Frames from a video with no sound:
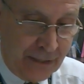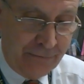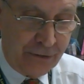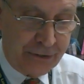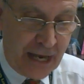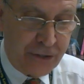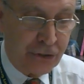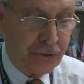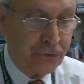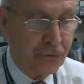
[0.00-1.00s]
the
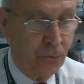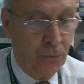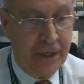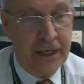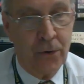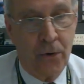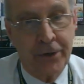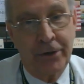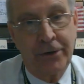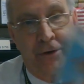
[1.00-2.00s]
invitations were in
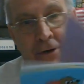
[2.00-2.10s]
order.